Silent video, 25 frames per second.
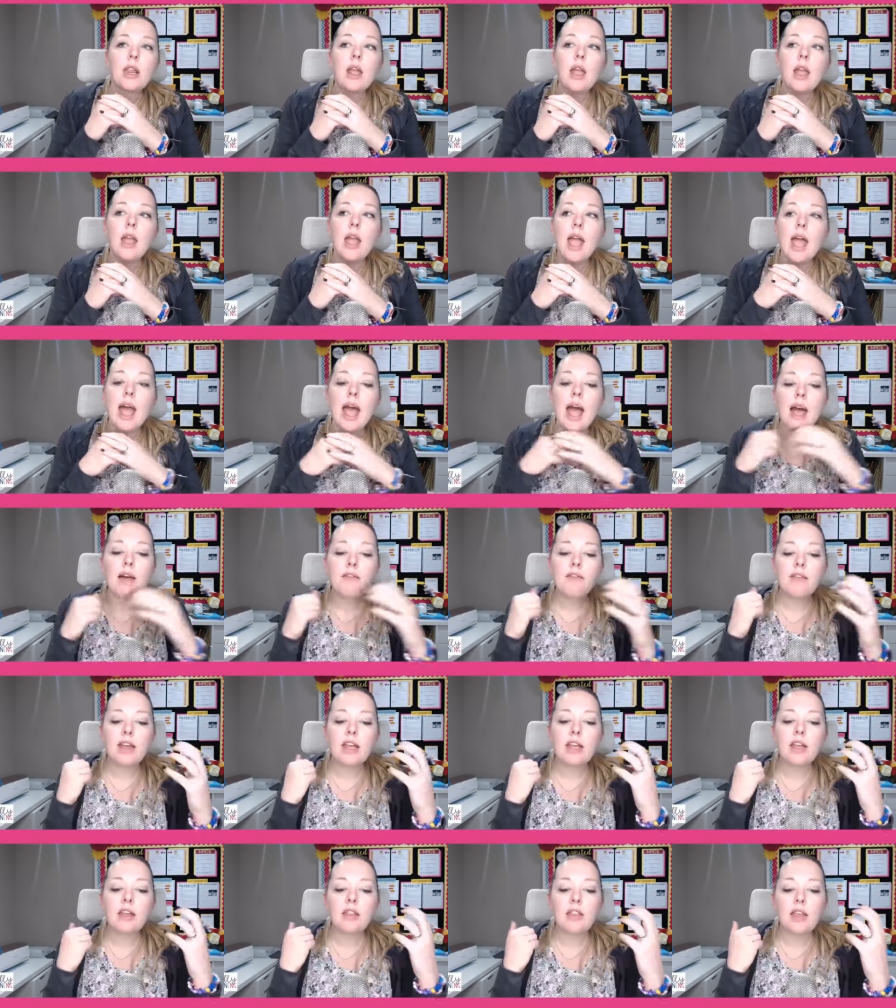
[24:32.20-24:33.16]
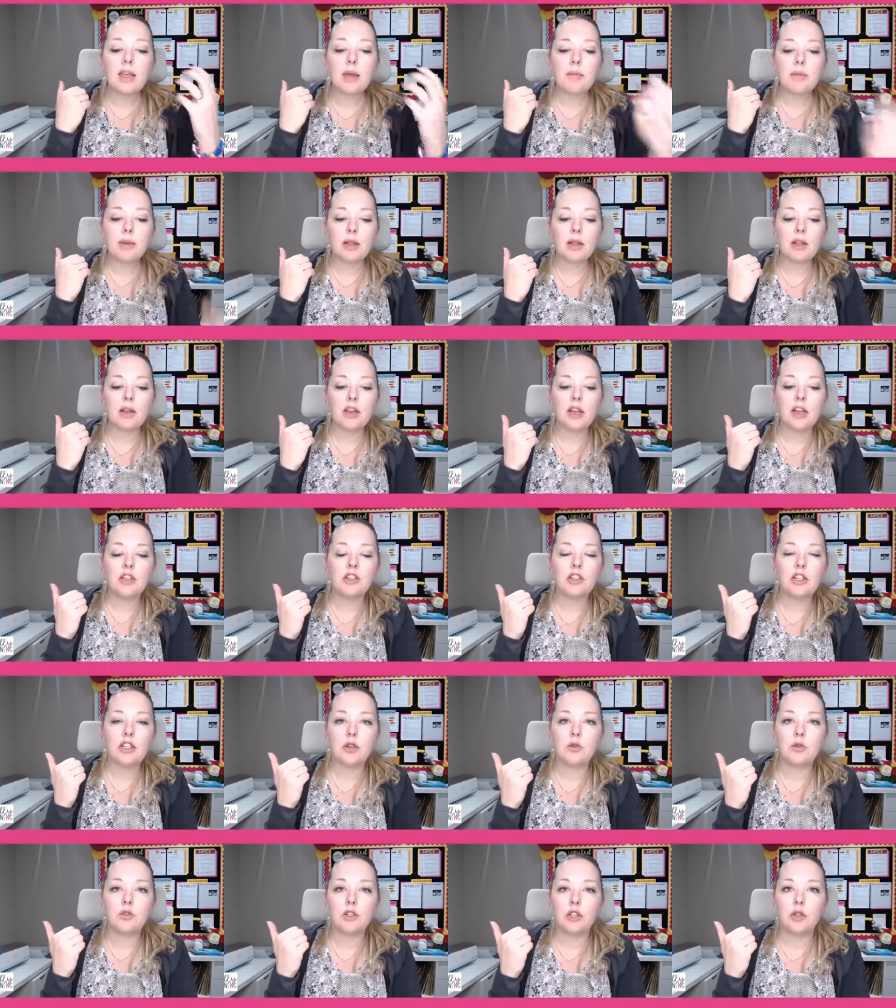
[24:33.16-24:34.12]
Having the ability
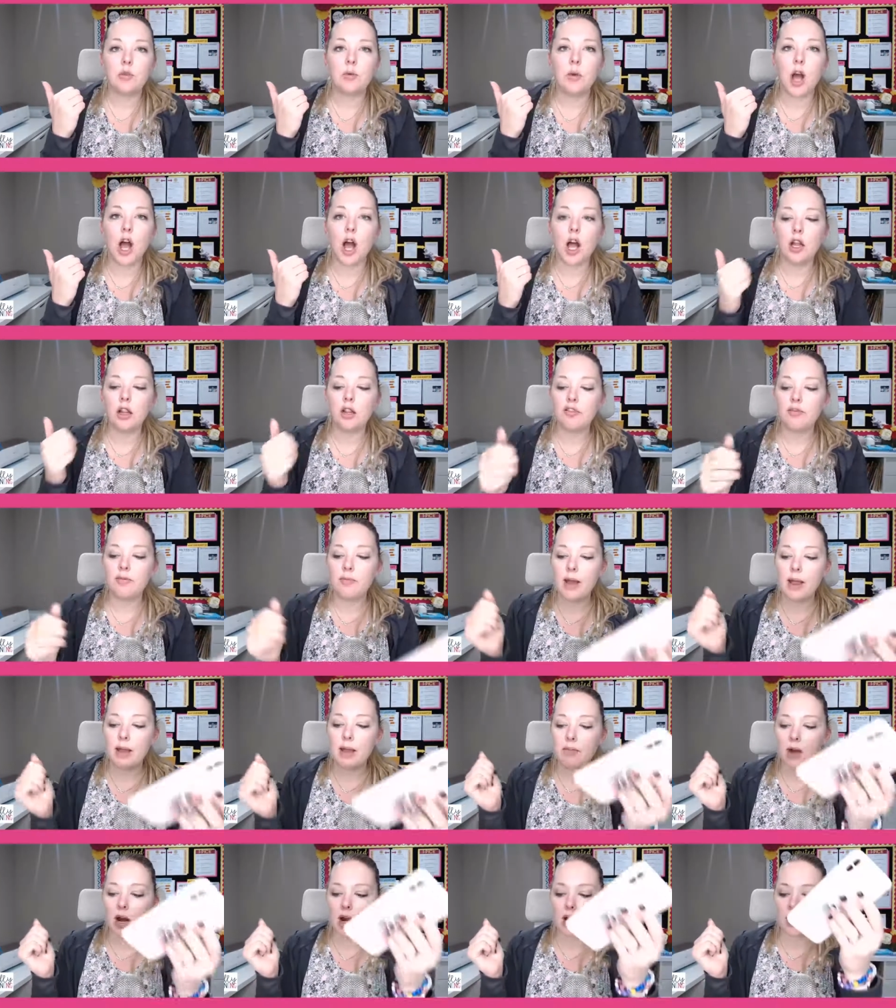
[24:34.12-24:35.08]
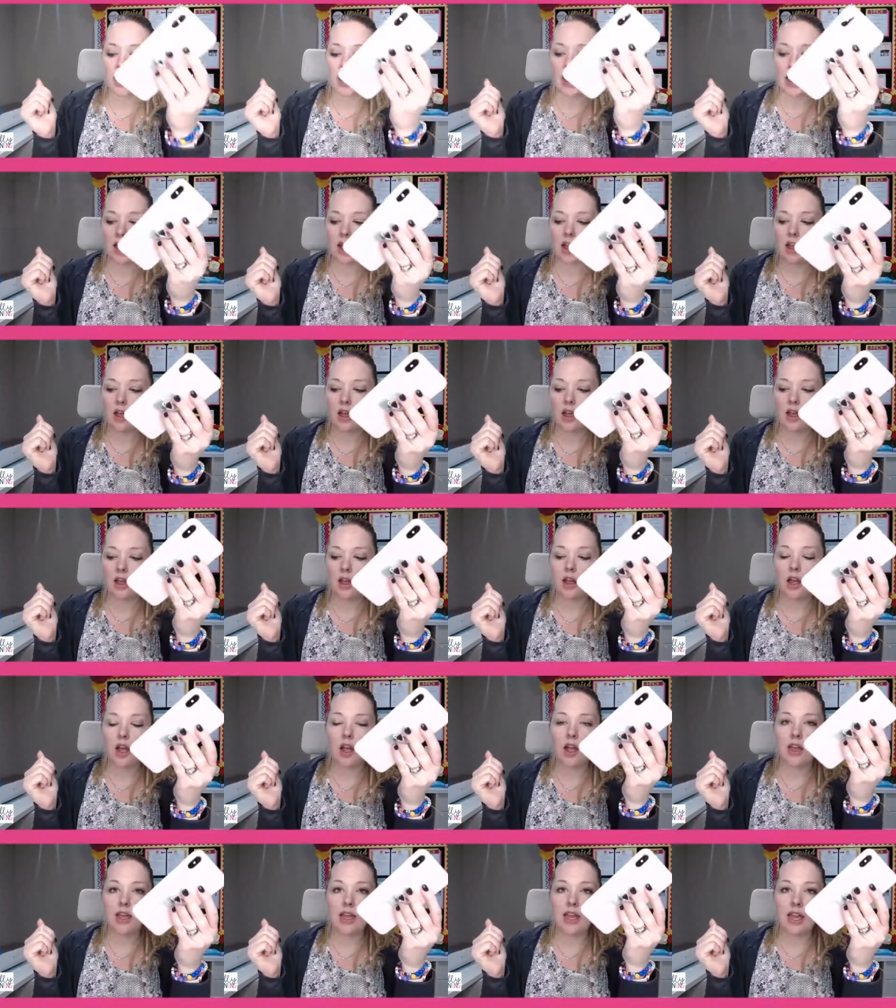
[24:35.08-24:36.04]
to do all of my marking
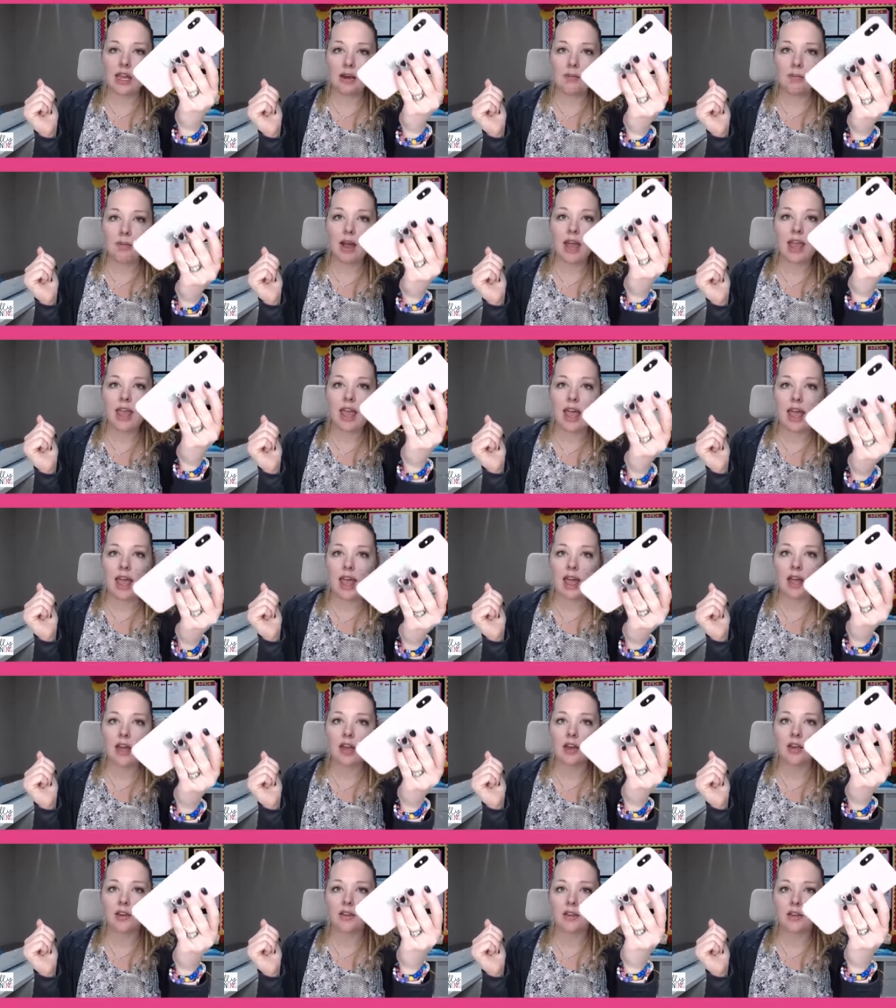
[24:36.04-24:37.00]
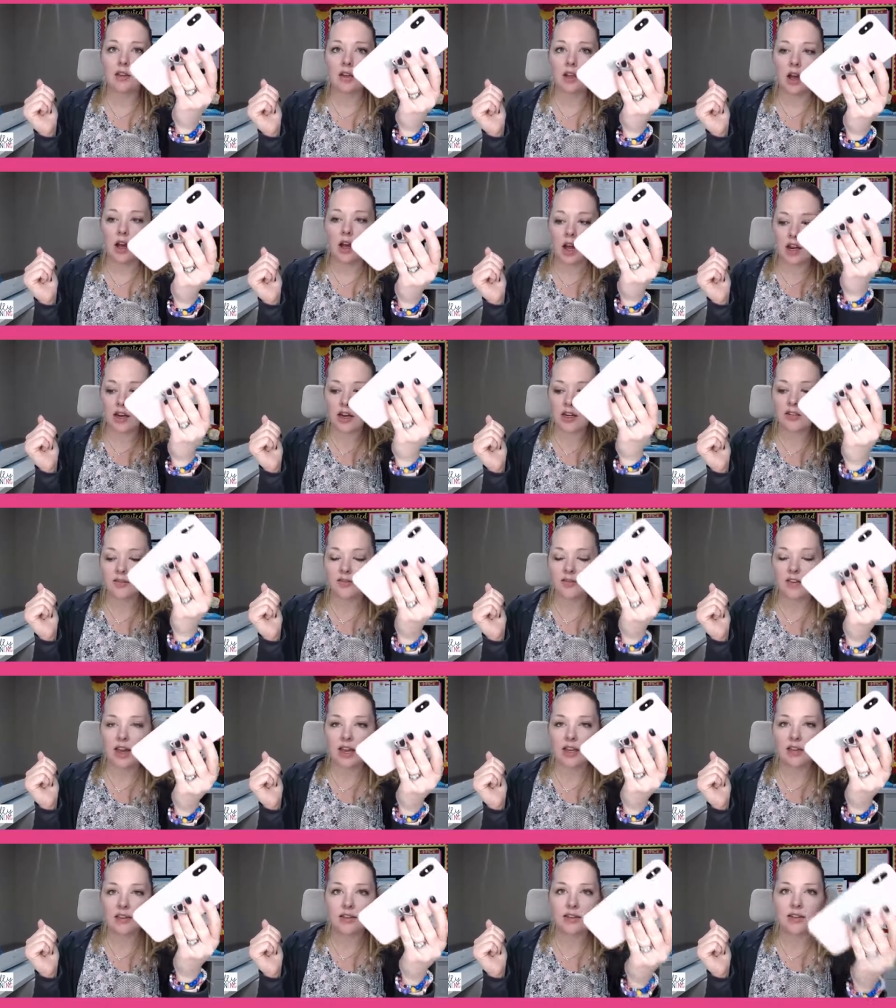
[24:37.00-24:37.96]
in my hand on a
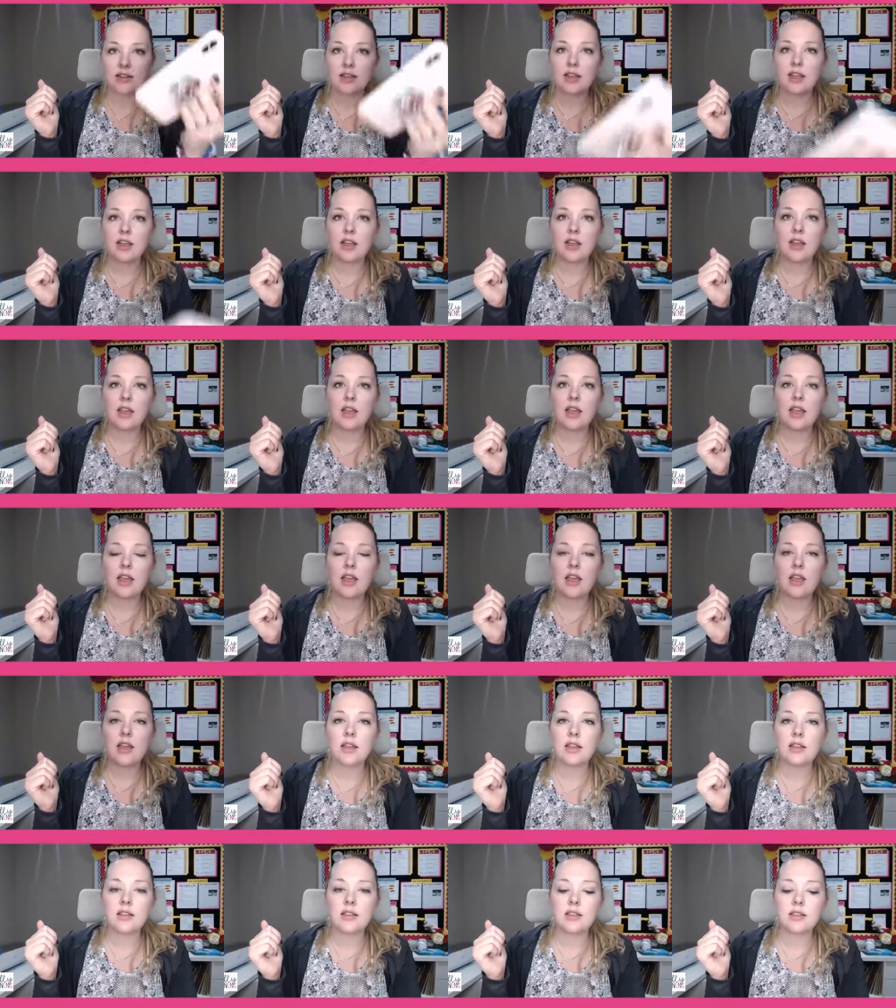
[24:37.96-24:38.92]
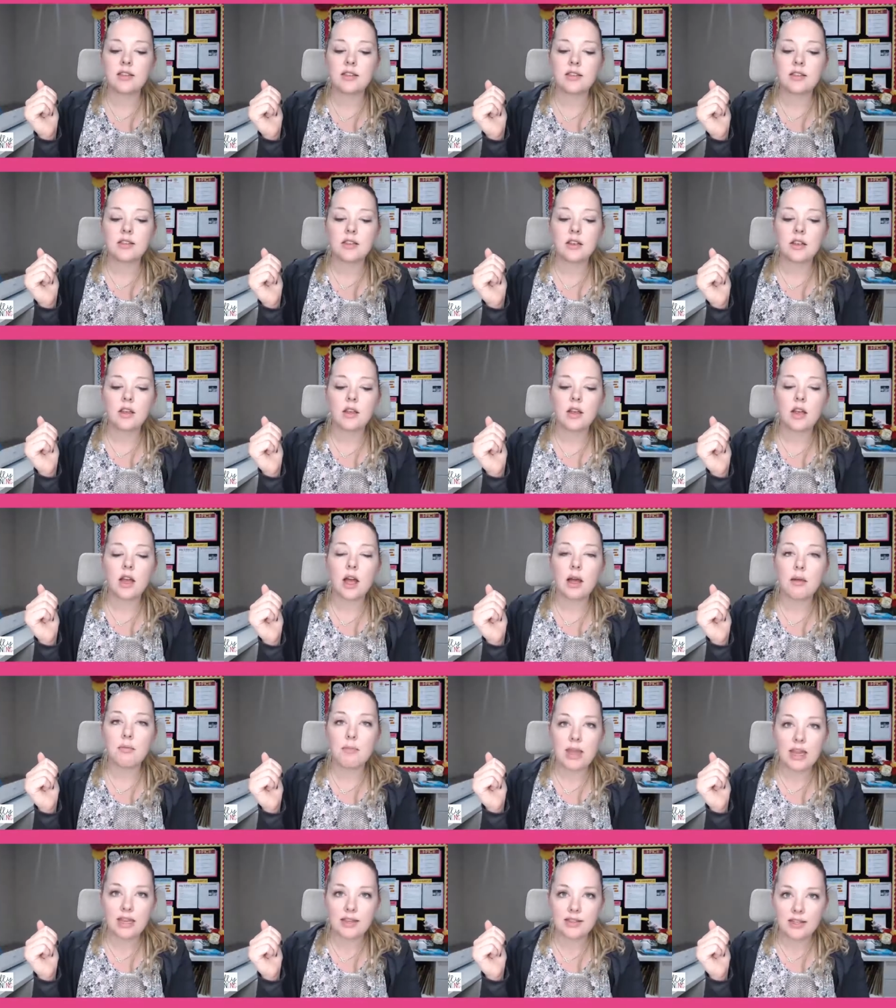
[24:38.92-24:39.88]
device is
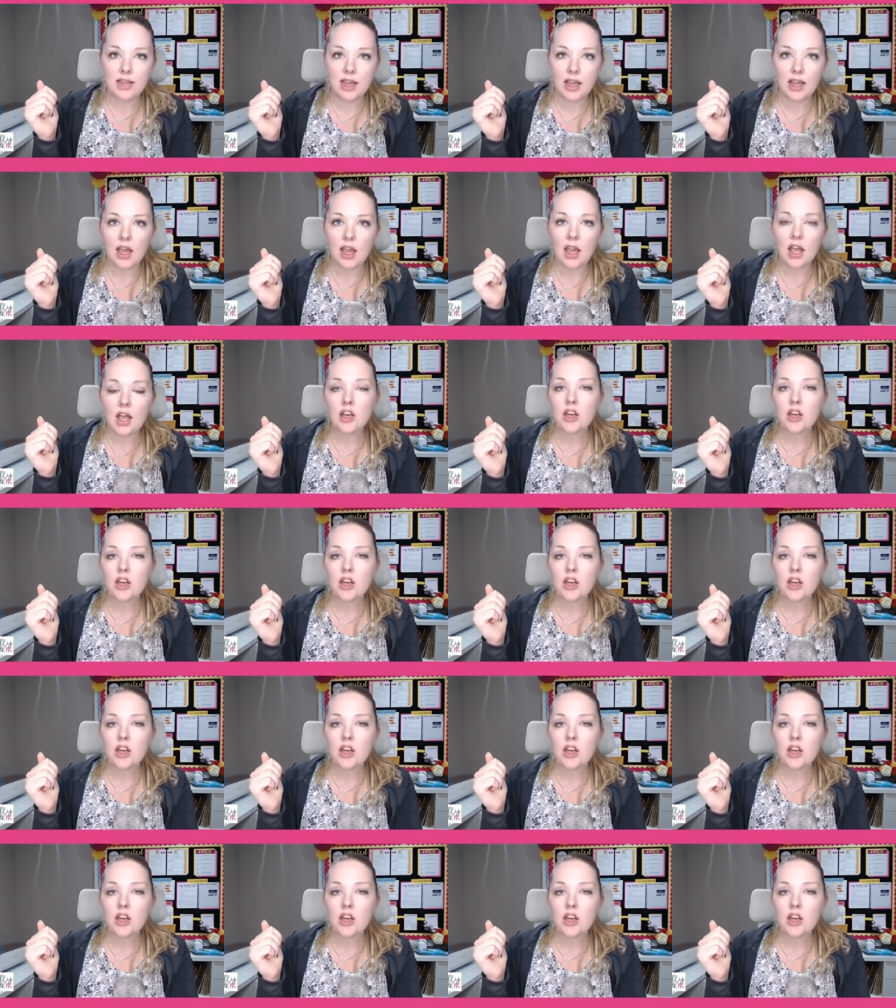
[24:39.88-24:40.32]
amazing.